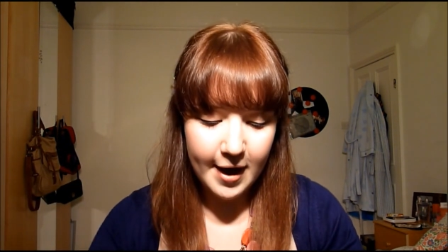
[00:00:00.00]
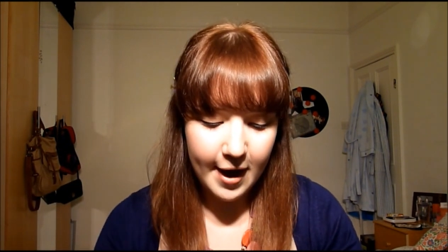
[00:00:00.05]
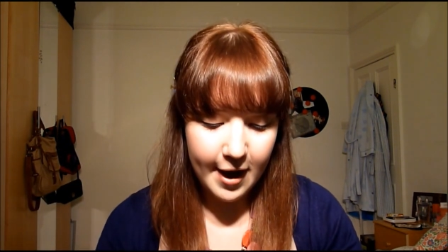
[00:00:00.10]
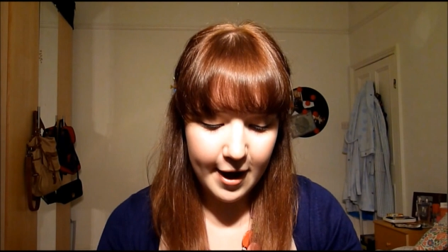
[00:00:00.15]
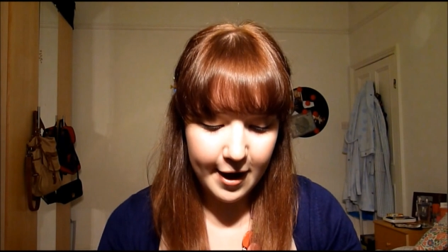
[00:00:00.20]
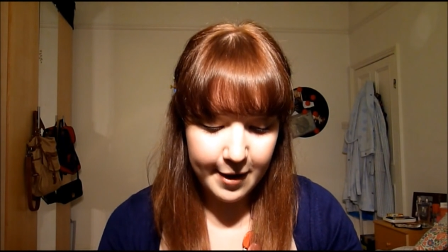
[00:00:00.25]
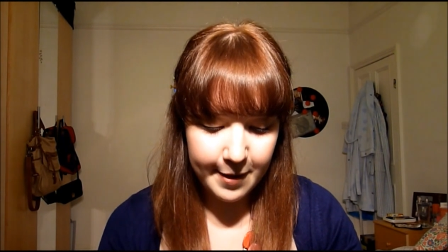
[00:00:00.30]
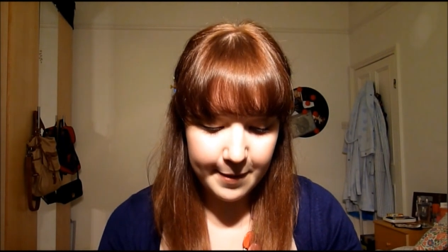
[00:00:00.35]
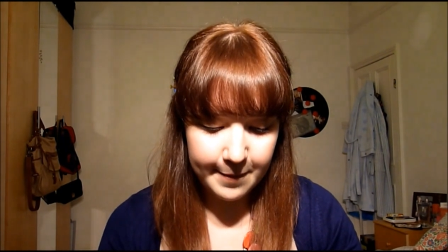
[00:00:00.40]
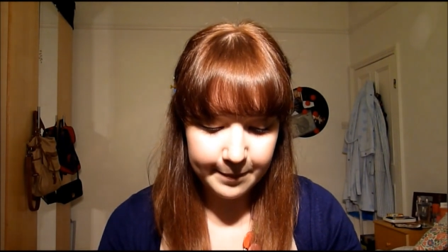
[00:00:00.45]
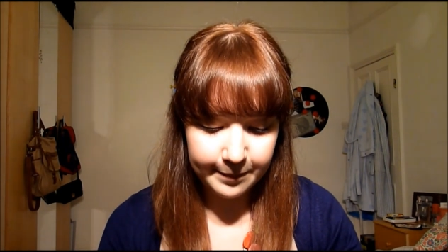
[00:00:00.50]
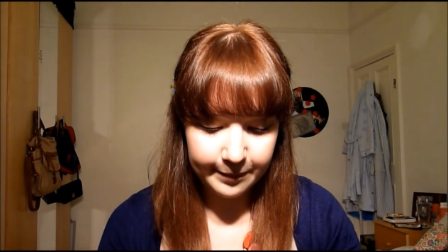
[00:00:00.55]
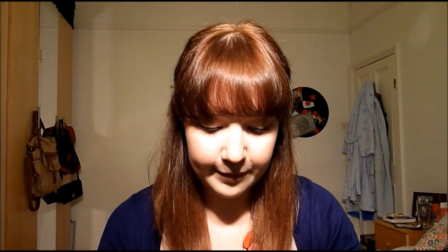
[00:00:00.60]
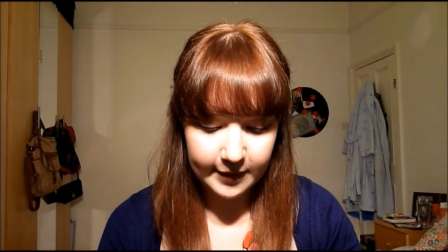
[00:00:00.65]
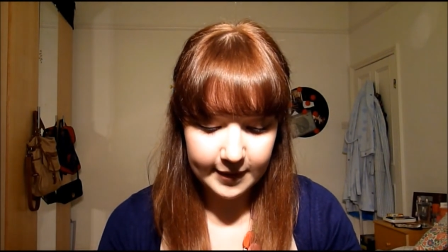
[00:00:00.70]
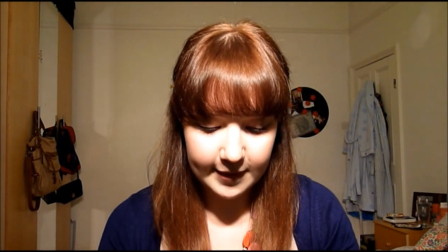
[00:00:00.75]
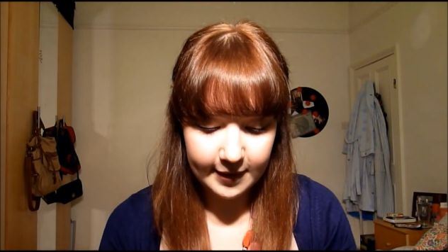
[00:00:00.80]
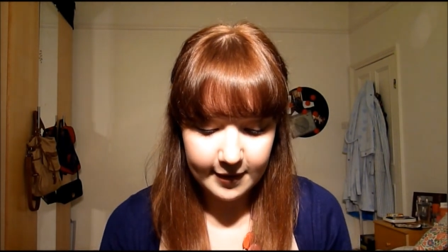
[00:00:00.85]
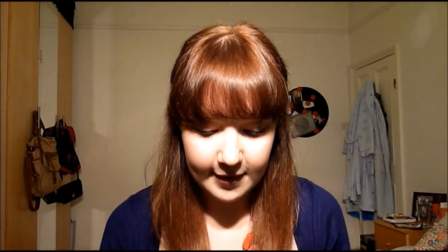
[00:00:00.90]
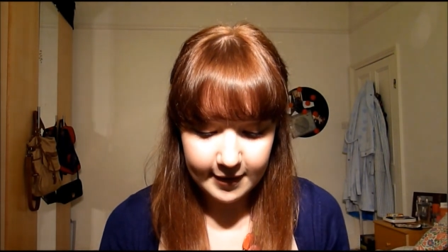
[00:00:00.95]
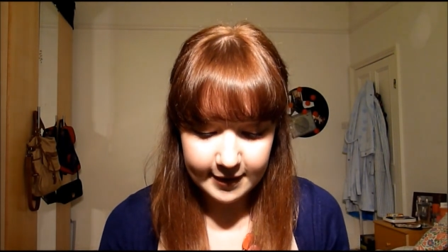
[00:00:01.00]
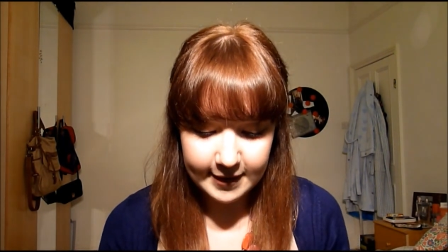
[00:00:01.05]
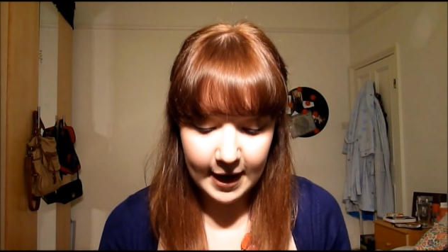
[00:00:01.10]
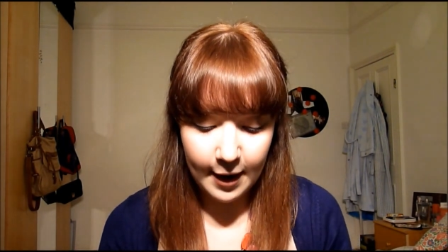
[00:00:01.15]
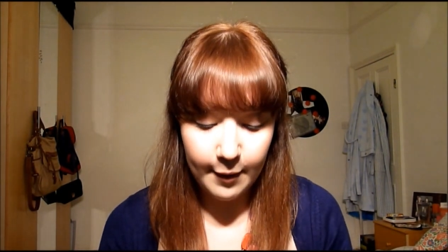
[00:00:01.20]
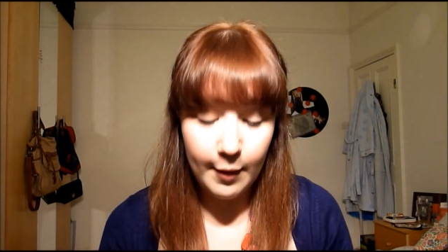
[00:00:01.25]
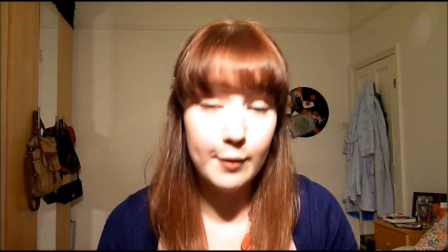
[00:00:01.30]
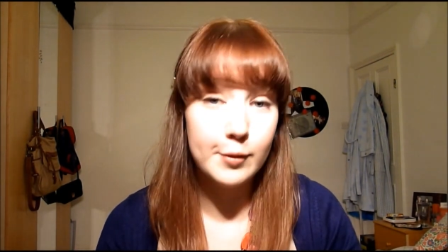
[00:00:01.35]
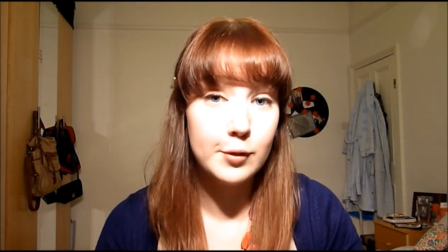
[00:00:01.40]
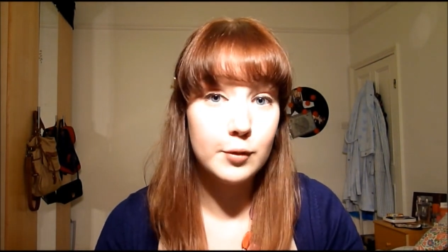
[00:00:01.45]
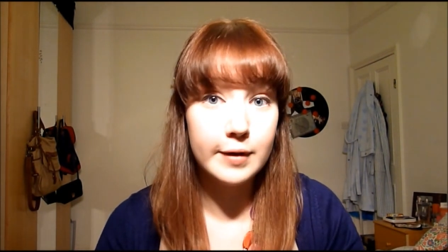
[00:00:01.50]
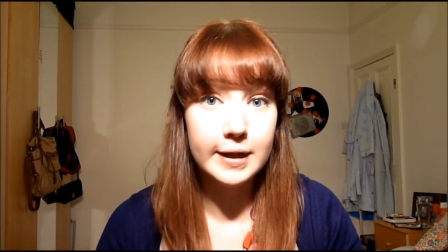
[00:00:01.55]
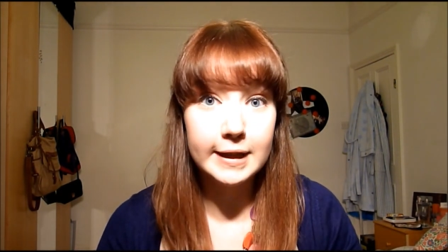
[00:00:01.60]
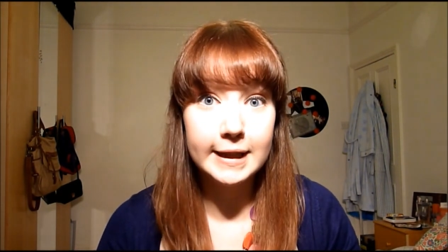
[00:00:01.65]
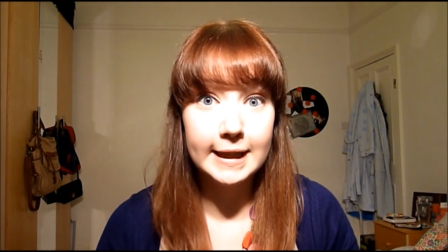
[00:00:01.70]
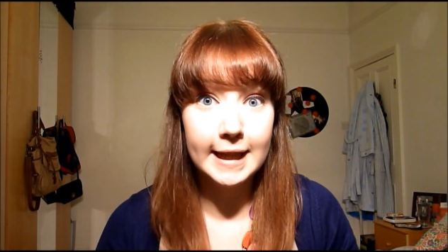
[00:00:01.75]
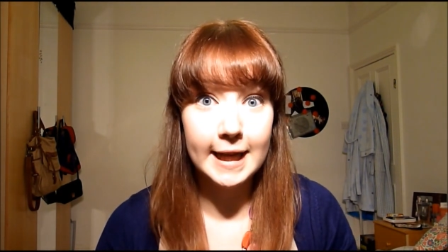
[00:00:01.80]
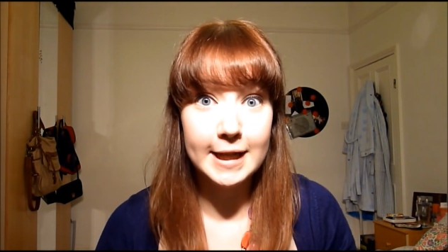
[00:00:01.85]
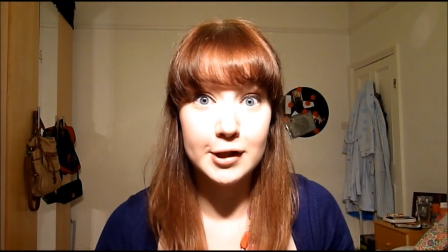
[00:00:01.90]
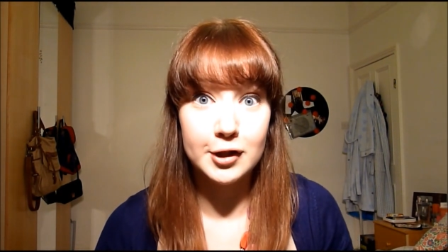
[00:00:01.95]
Now, I was really
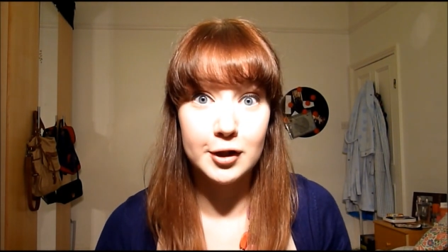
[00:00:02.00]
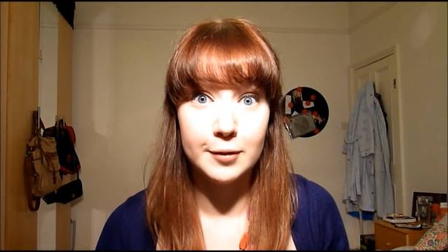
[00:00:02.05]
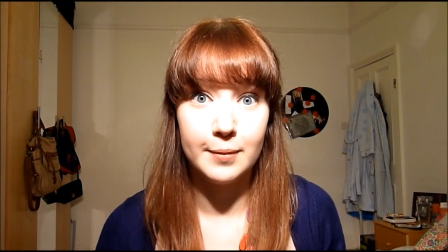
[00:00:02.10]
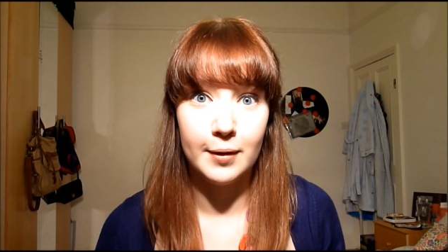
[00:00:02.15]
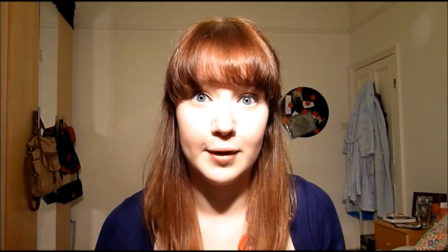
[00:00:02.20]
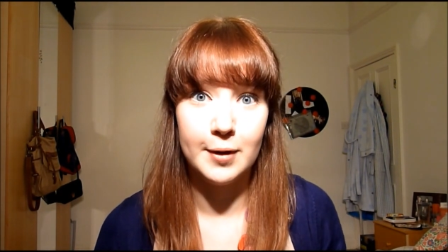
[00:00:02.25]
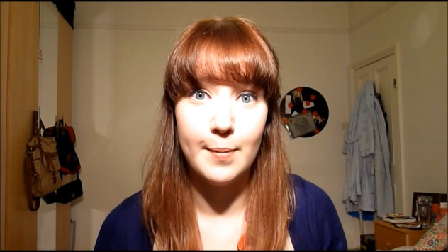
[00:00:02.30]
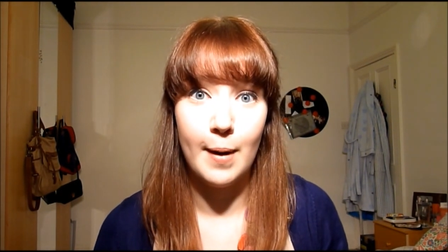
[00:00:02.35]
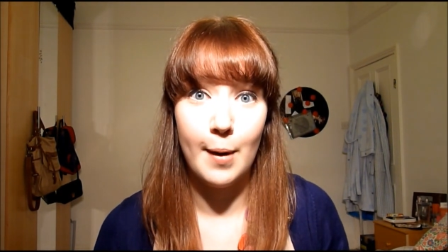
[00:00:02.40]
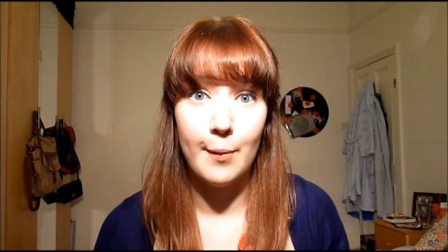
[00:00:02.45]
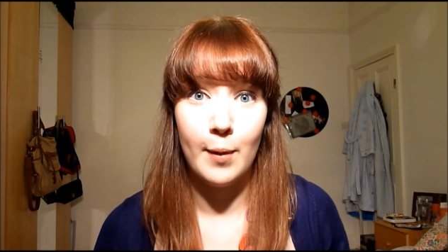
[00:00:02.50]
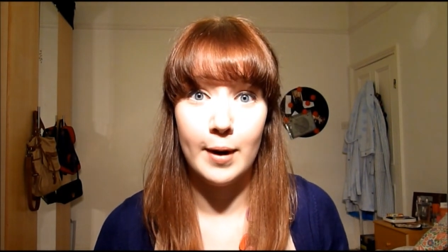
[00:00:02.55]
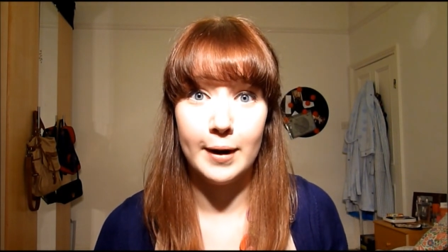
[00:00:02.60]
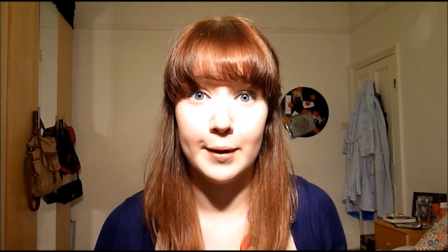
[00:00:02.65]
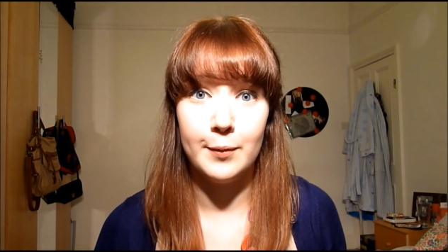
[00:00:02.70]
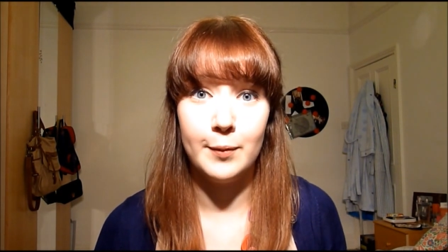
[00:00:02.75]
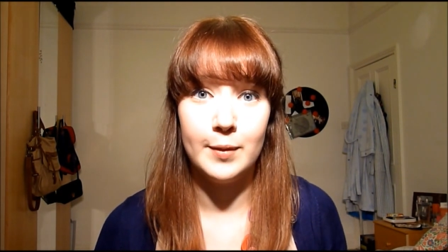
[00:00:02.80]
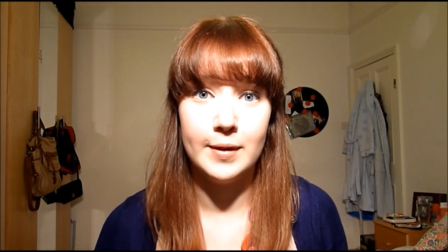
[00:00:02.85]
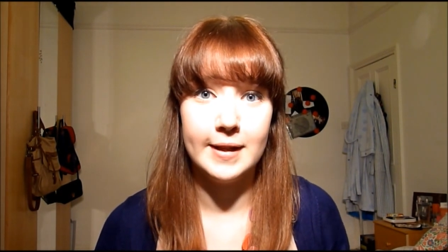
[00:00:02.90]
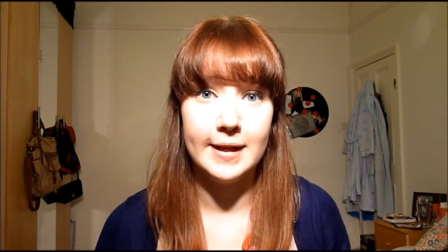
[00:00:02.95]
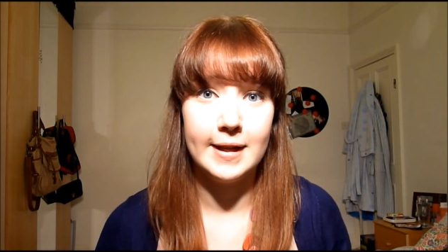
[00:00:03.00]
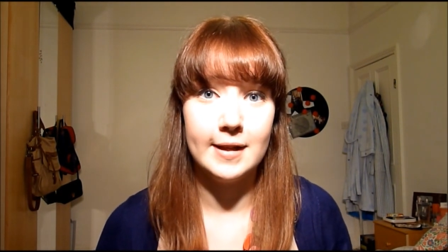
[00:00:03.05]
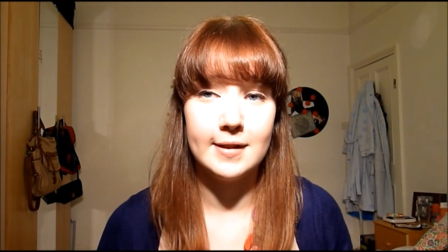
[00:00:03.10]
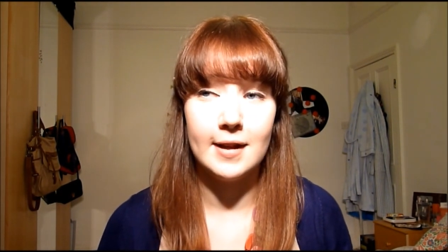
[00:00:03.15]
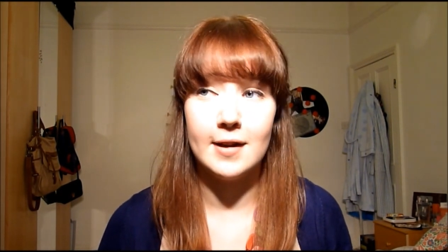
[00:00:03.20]
late to jump on the bandwagon with these.